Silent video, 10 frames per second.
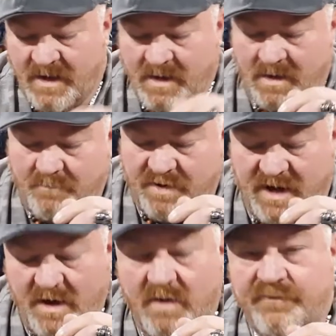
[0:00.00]
But I
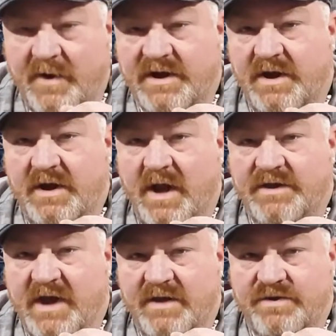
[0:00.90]
don't fucking like
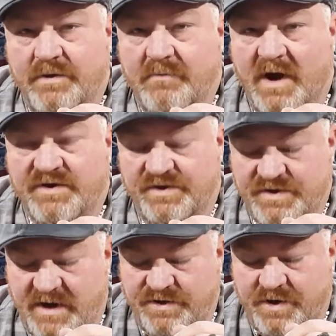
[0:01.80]
that too much, is
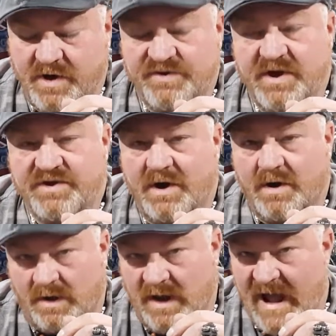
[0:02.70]
that you're going to sit there and
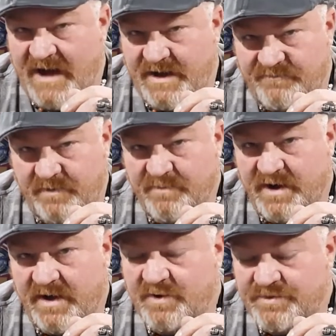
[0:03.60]
lie to everybody,
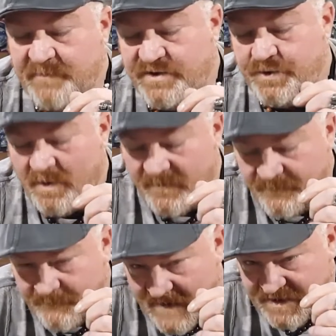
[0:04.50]
which makes you a
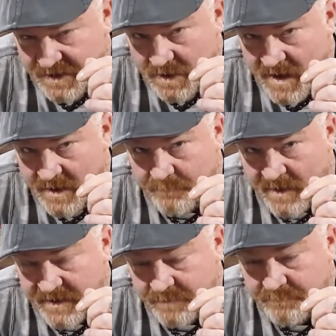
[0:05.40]
fucking liar,
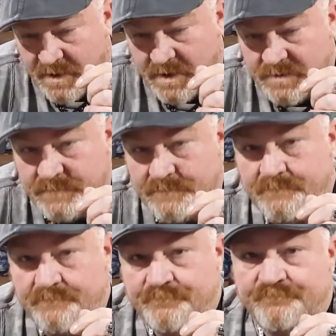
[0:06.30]
biking bird.
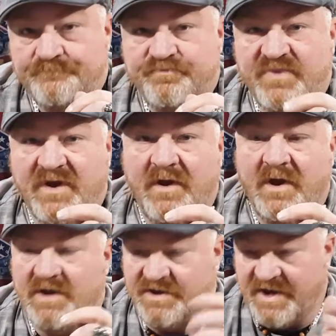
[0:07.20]

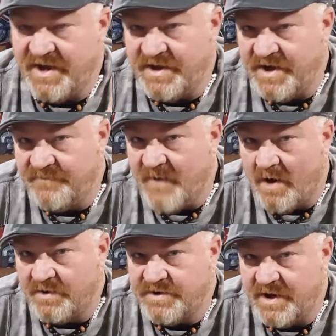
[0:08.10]
That they didn't need
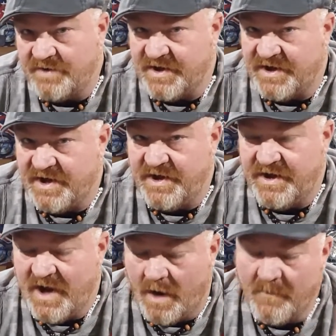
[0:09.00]
volunteers, they didn't need
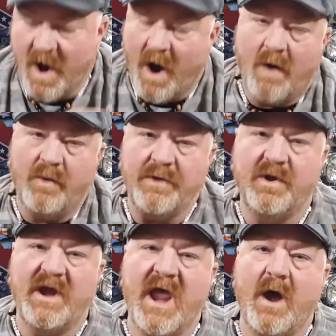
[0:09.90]
help. Oh, we would
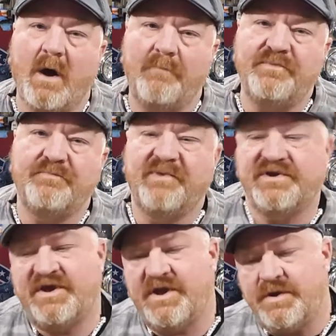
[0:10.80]
have helped, but
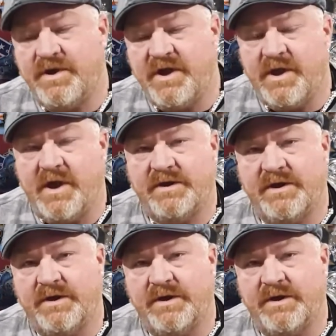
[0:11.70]
they didn't need any.